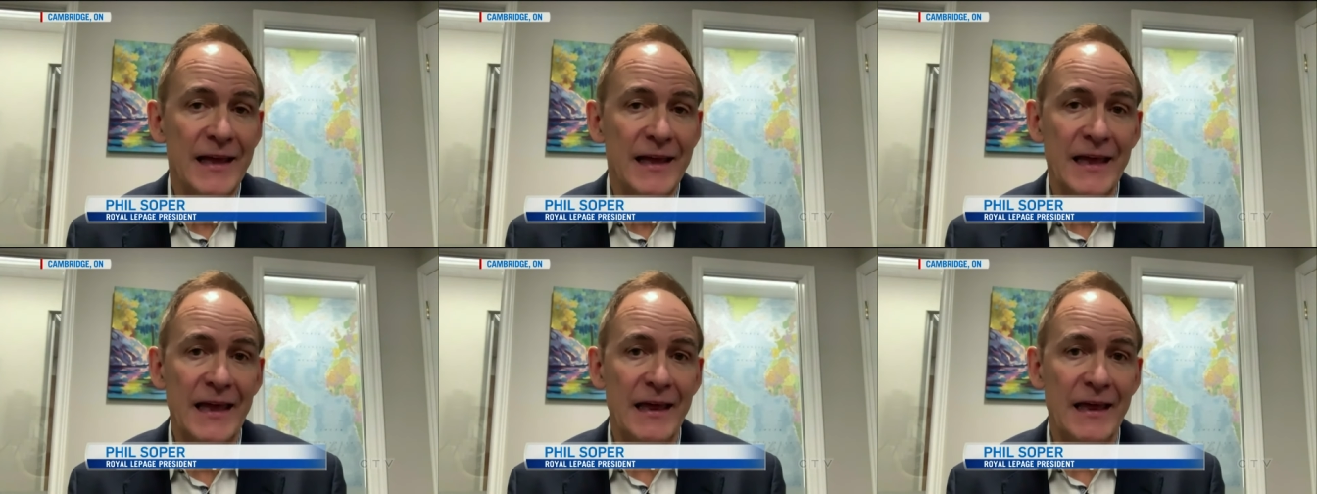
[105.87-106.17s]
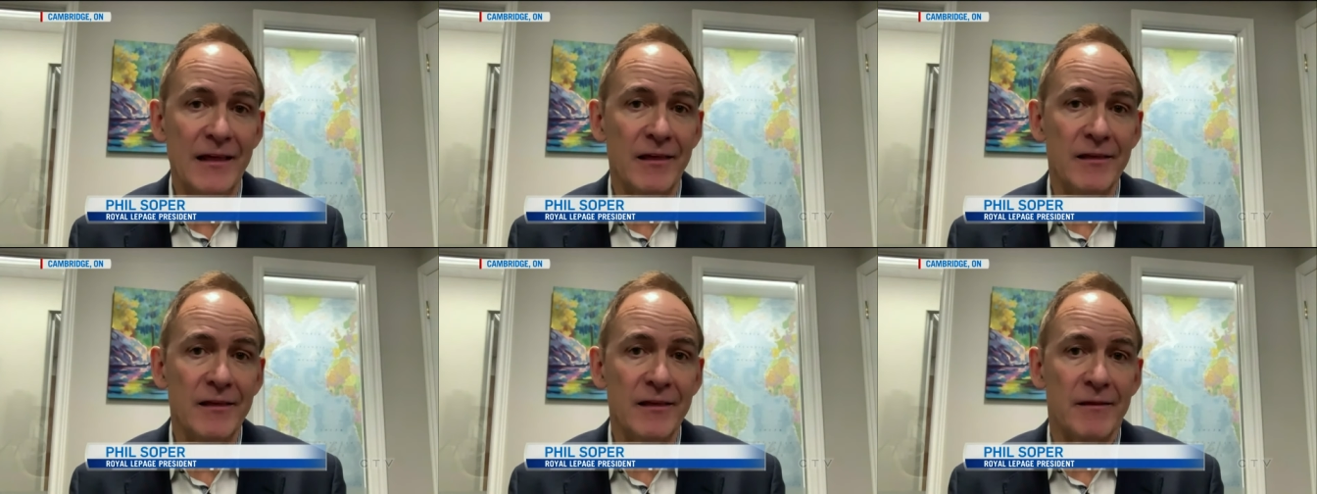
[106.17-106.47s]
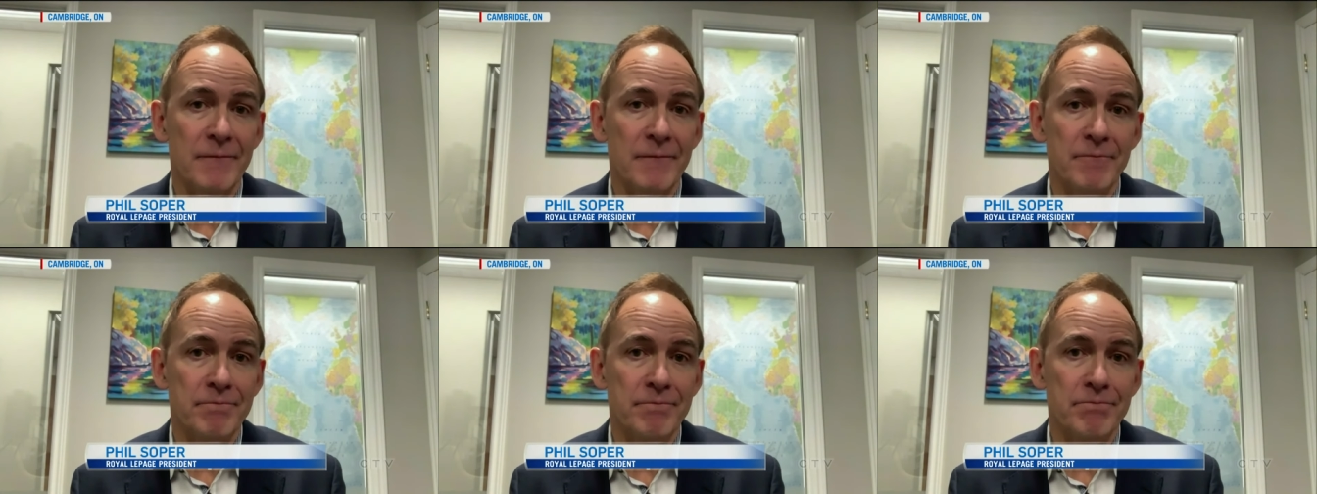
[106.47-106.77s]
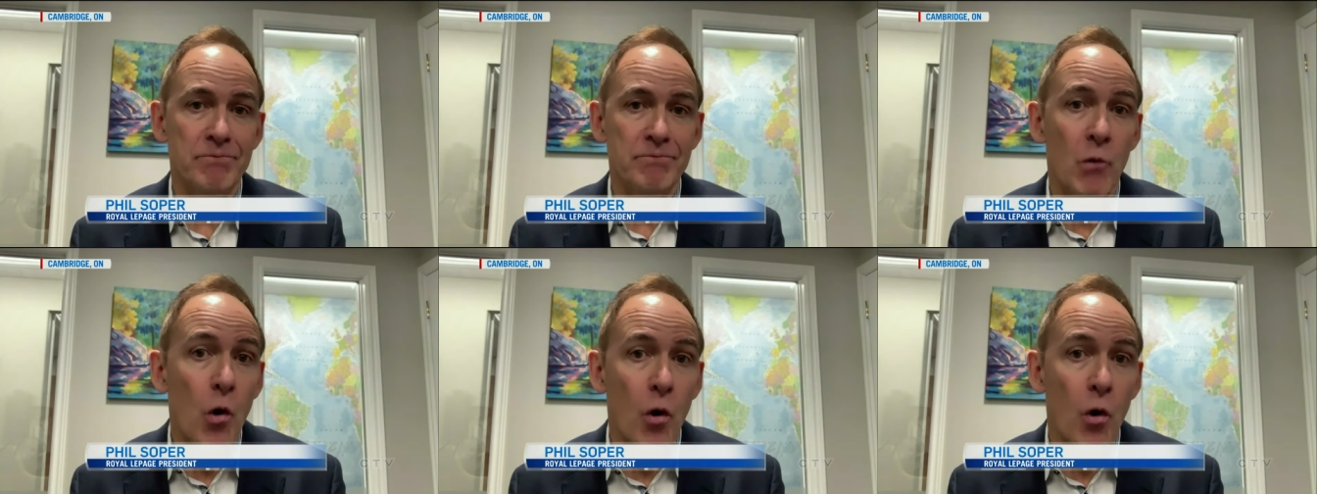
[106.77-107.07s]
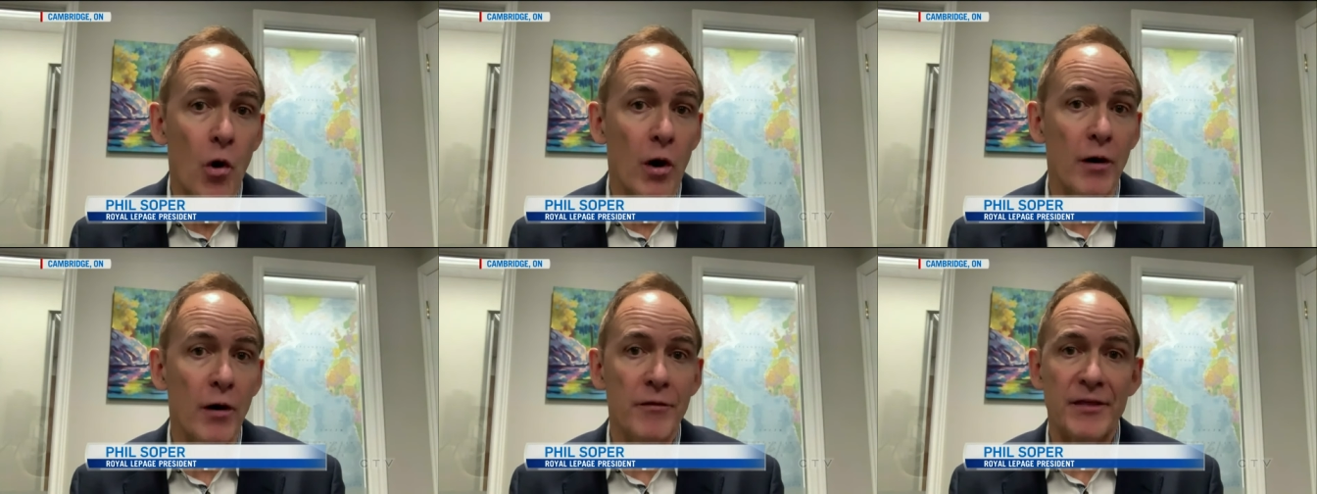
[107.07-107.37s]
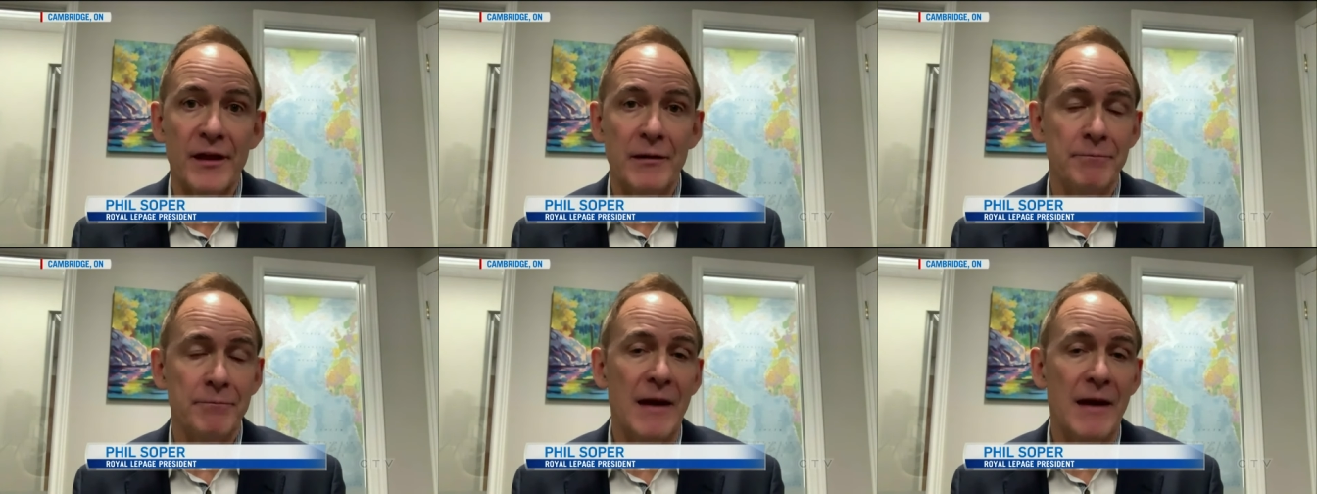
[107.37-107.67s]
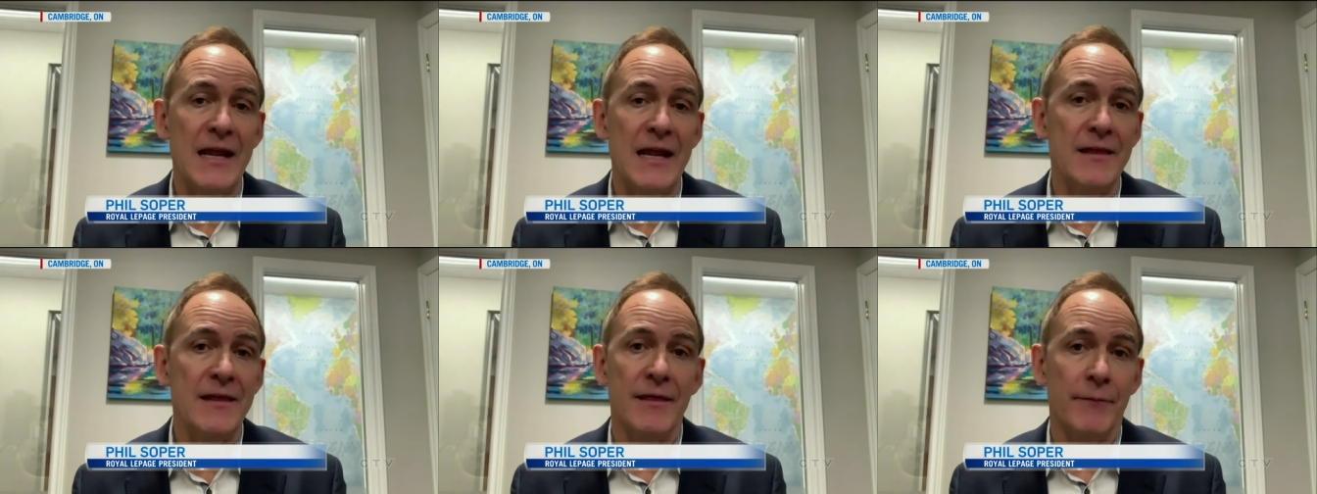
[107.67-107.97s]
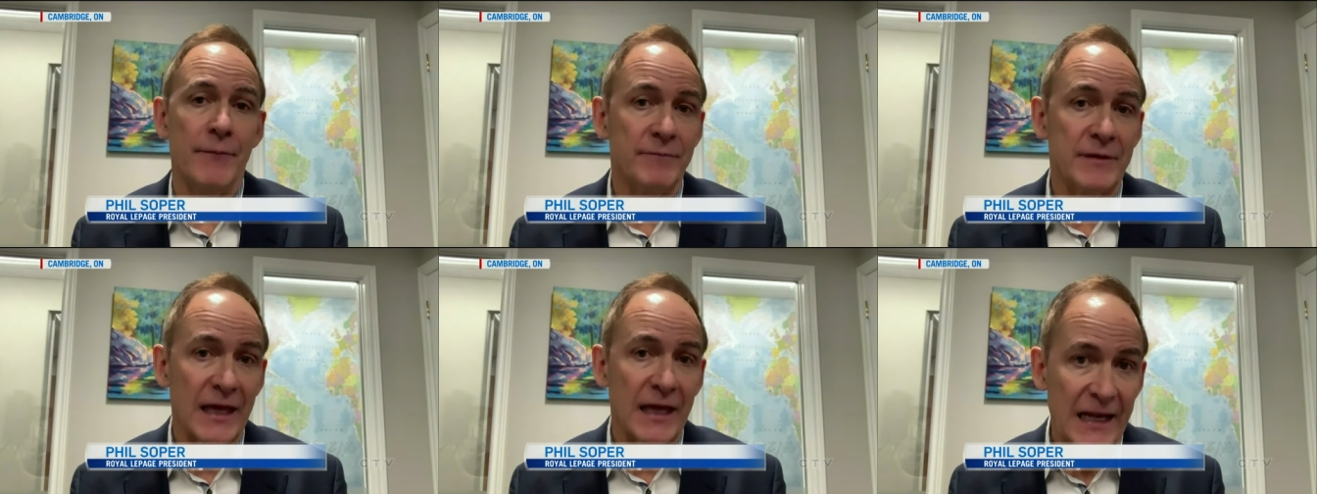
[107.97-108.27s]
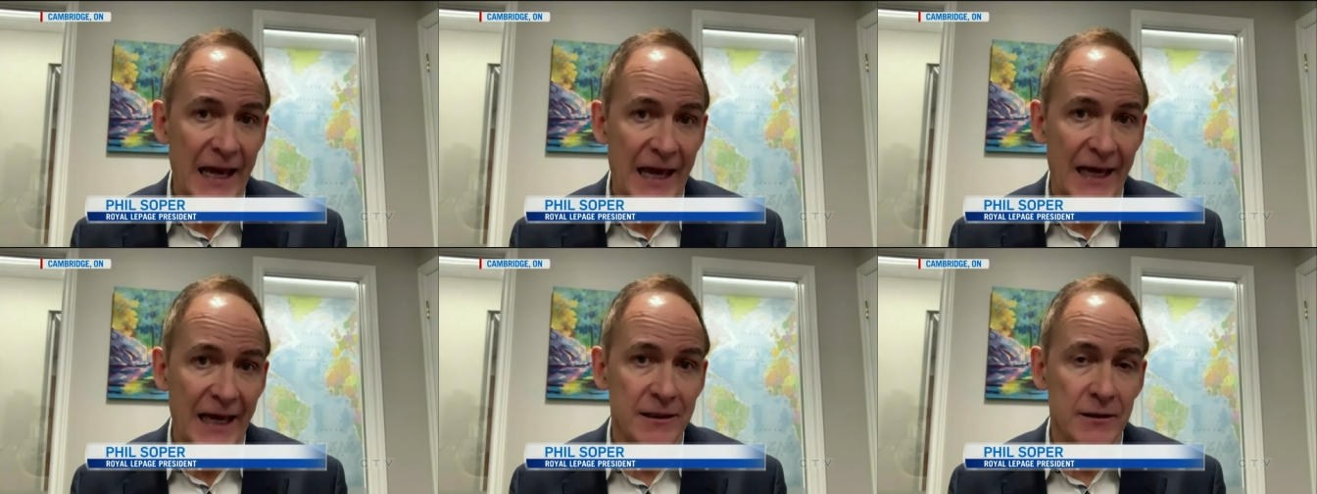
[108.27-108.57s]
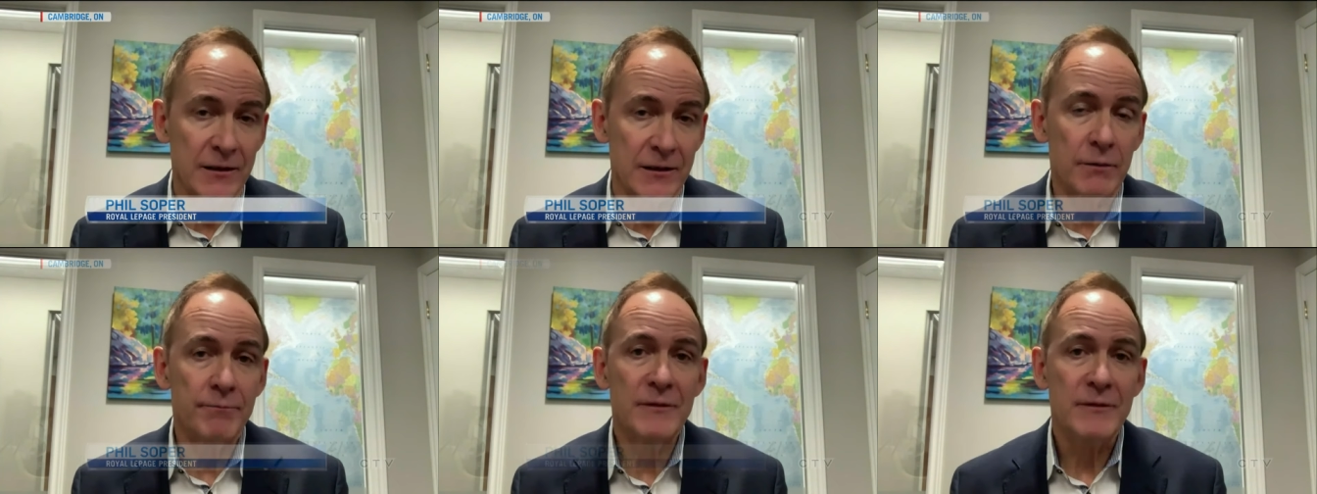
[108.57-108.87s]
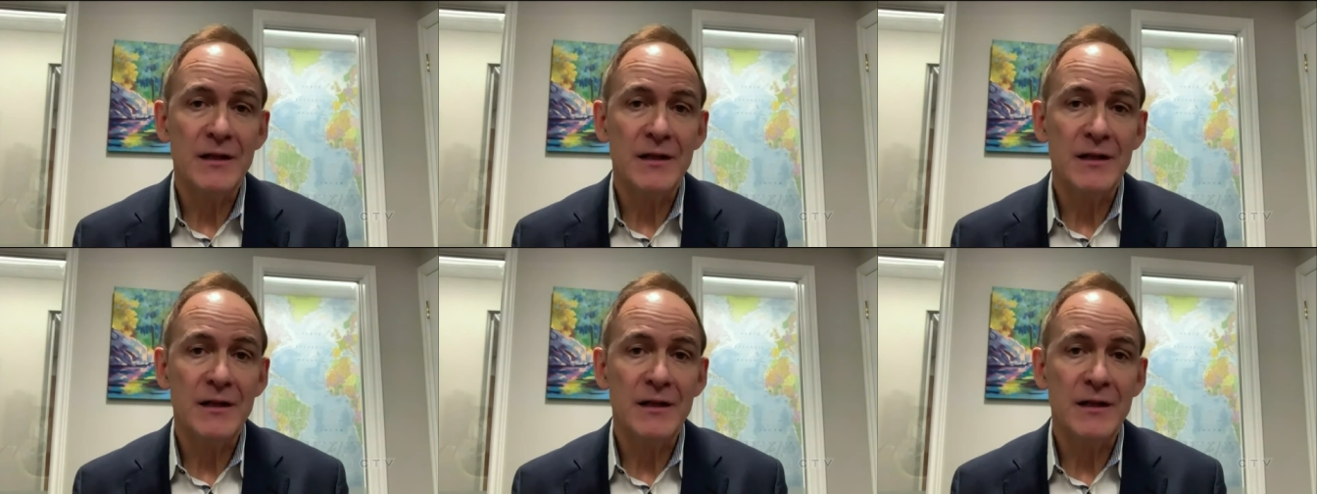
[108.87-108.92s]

is more than many of them can handle.